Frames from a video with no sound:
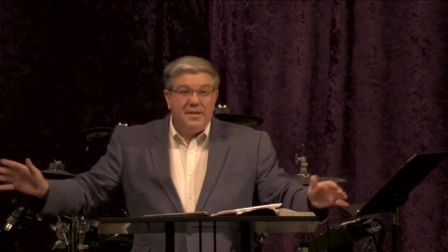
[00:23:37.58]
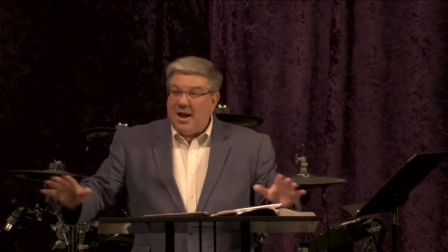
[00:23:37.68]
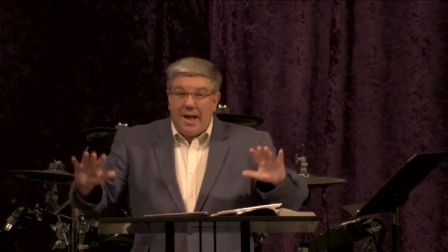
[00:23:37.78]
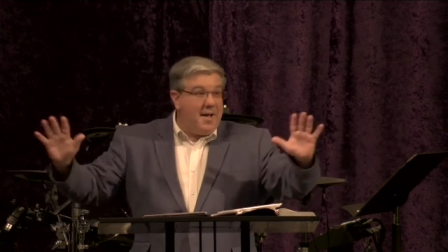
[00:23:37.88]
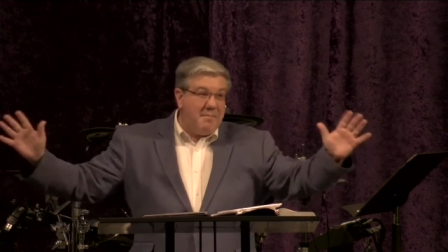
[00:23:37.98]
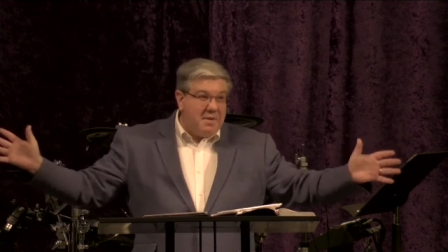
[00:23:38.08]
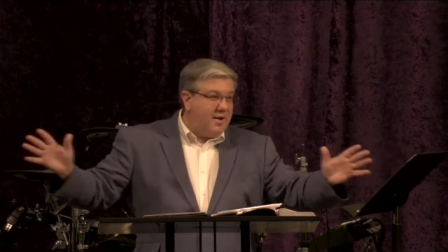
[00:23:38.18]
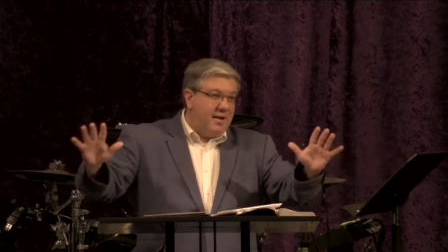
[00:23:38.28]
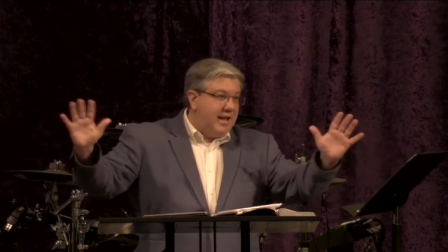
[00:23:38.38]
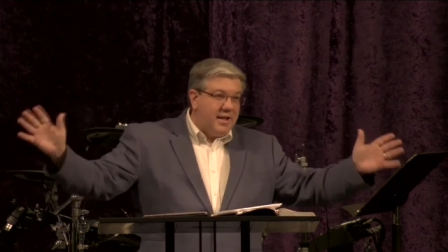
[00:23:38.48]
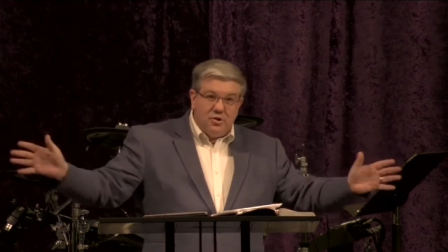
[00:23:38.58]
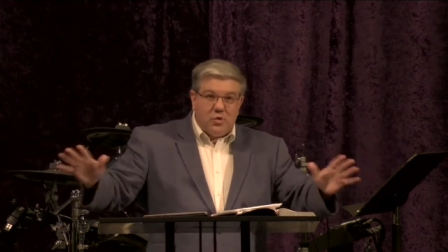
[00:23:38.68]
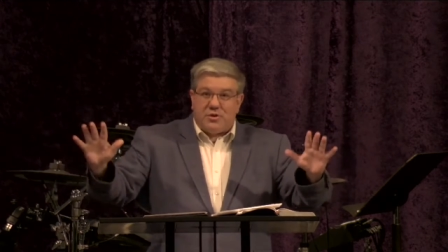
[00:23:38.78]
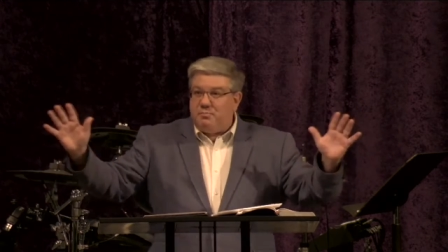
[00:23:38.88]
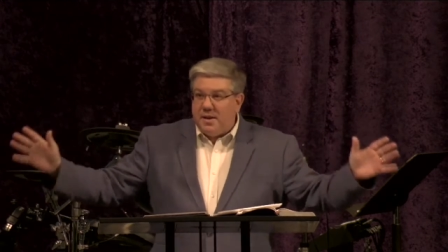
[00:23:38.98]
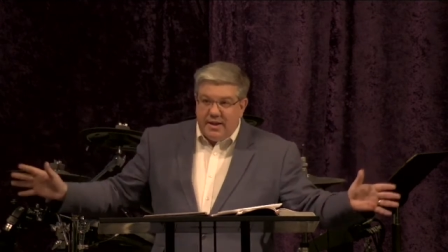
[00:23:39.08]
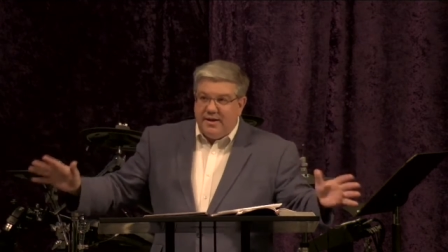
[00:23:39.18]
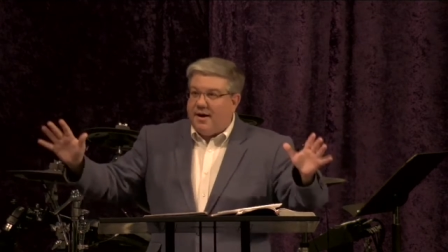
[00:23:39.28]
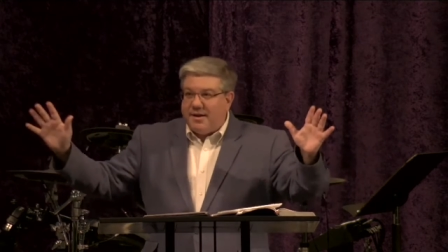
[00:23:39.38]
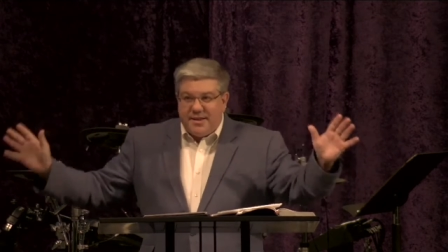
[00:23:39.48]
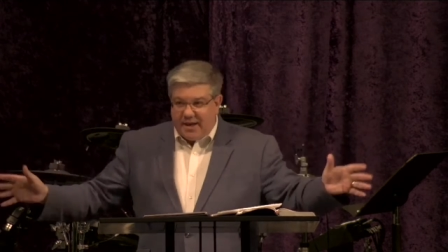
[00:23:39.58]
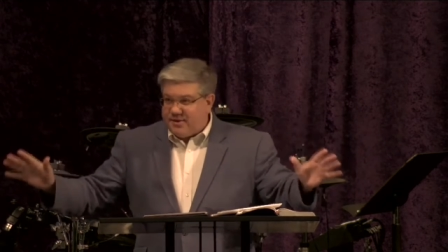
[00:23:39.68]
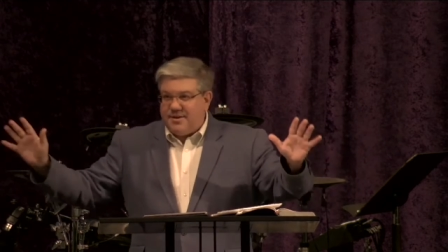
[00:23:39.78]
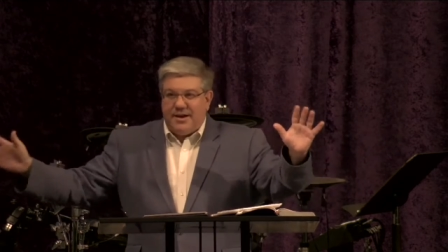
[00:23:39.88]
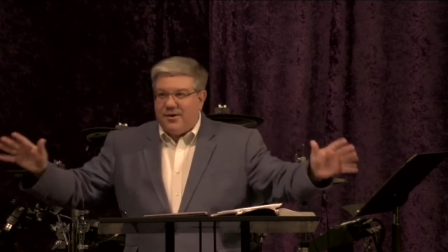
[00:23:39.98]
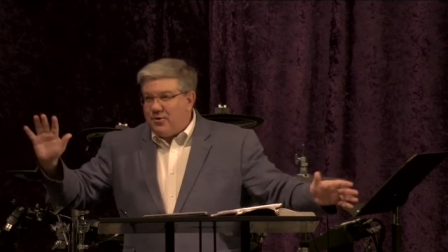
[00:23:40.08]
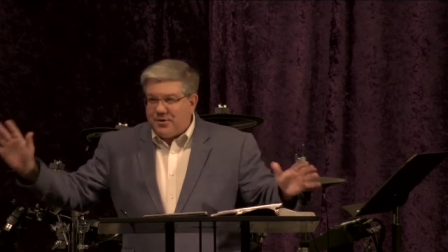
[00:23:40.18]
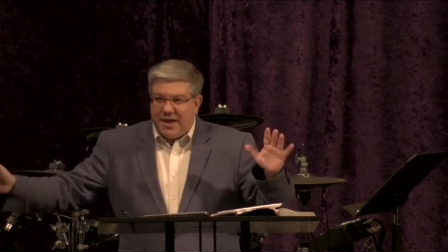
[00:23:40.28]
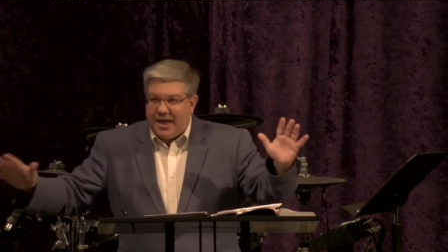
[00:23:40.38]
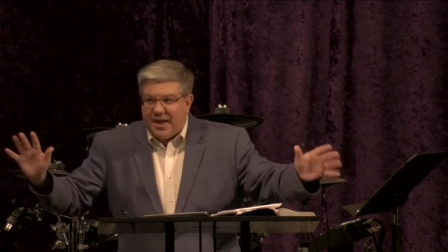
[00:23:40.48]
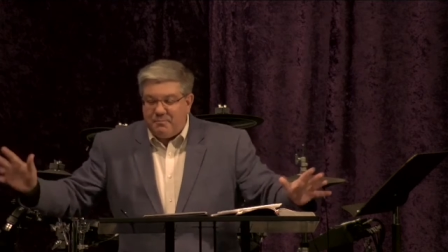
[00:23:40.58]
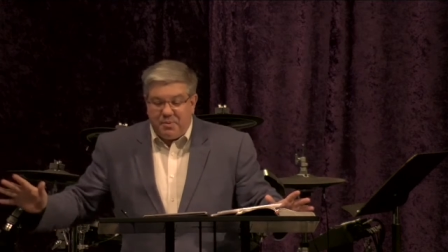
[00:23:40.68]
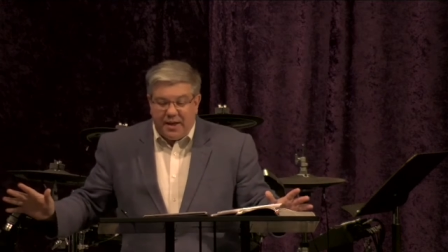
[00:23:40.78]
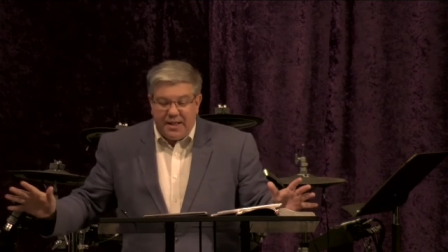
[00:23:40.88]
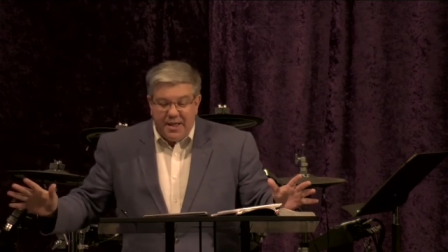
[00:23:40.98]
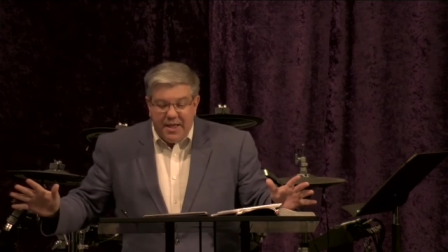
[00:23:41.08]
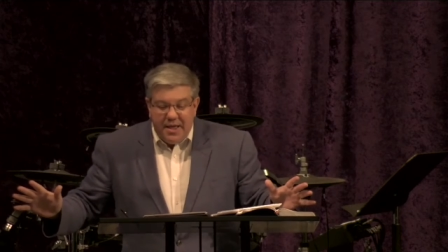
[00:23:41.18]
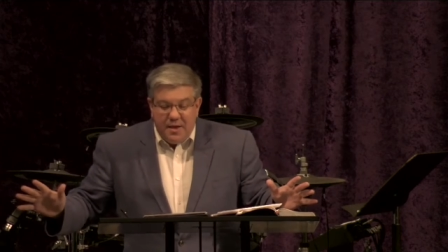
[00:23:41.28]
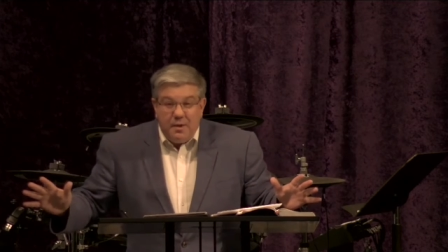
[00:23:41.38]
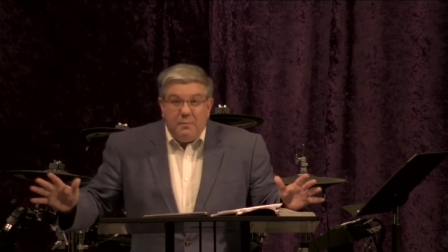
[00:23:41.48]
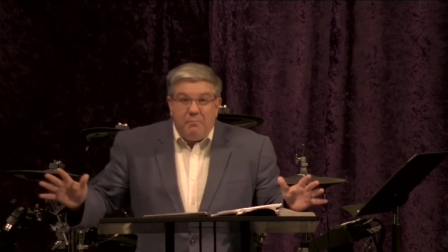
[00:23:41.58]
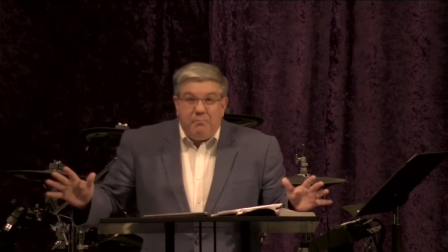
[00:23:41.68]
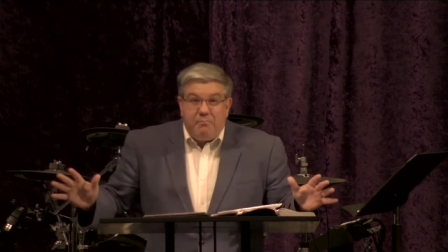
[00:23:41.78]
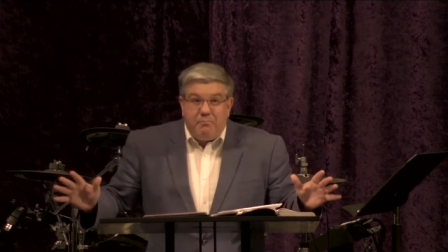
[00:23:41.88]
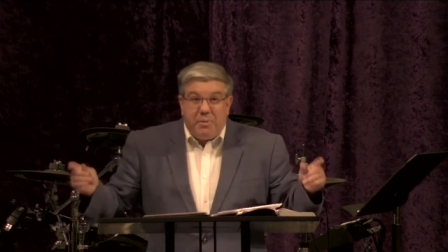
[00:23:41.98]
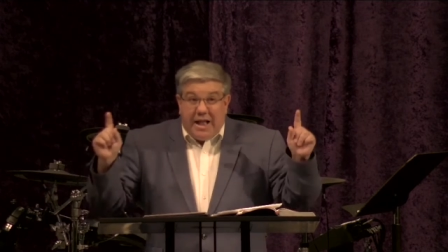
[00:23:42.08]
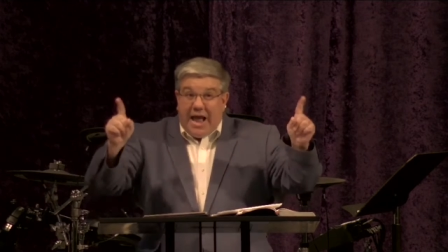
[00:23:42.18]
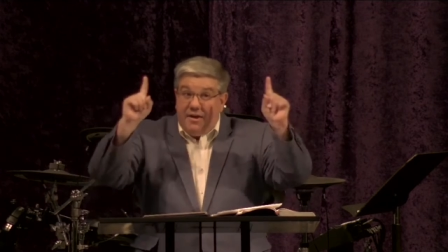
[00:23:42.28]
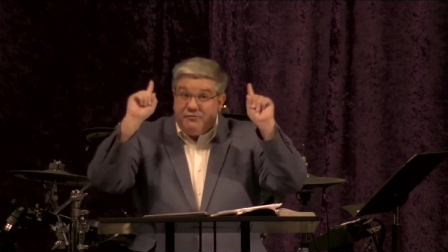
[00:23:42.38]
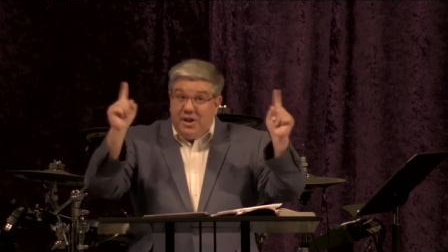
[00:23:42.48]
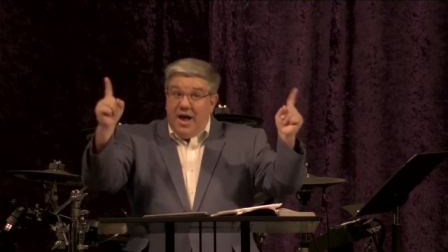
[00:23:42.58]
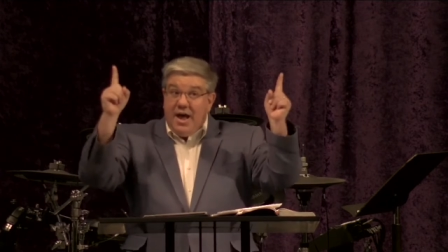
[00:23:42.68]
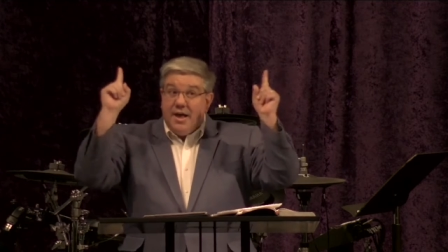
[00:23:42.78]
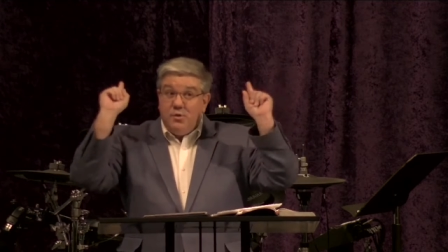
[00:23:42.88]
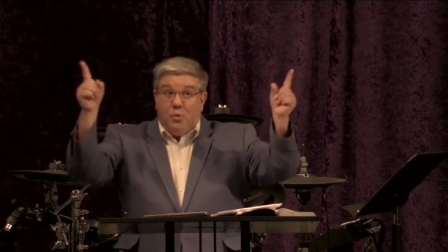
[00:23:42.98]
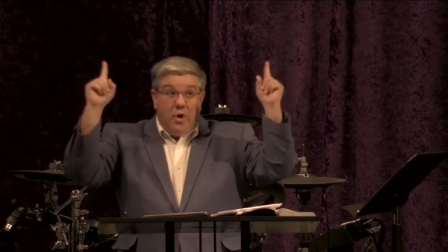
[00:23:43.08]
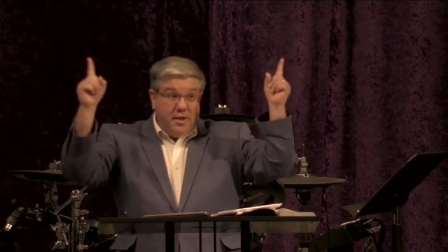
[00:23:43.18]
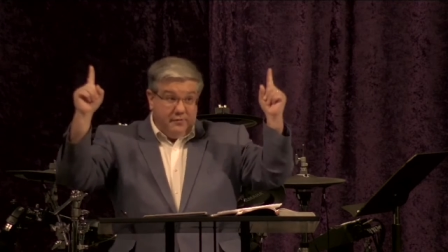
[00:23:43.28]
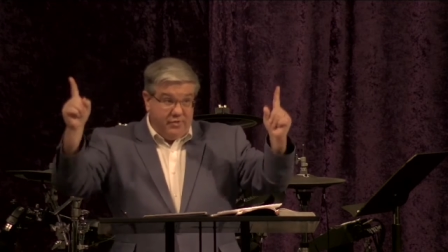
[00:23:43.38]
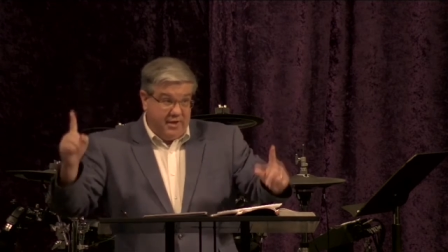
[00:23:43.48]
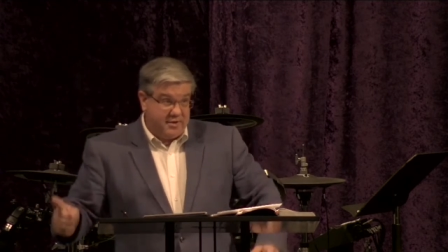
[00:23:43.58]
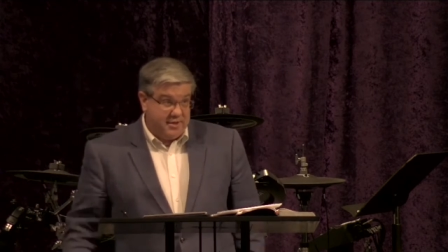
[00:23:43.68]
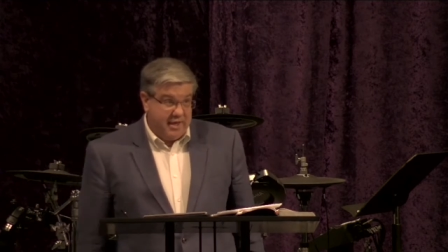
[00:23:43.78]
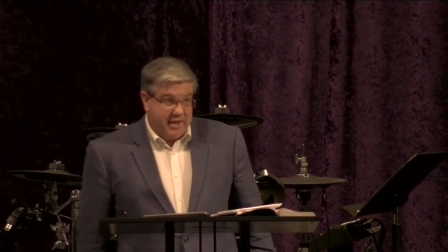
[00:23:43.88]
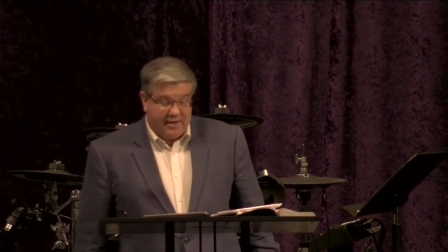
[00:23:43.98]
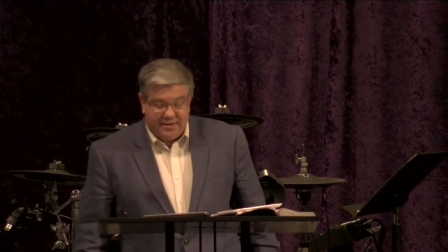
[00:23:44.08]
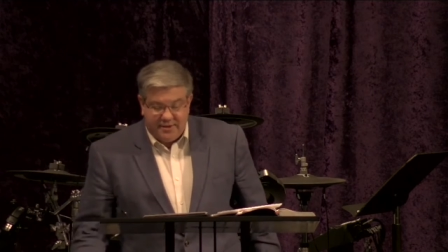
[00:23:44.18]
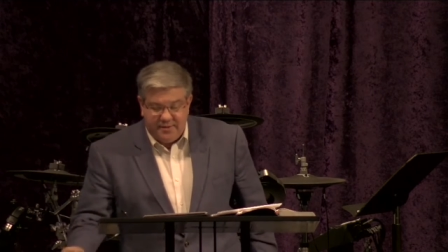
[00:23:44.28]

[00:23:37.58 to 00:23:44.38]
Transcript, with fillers: Now, I'm not going to get into a spitting contest here, okay, but I have done one of these things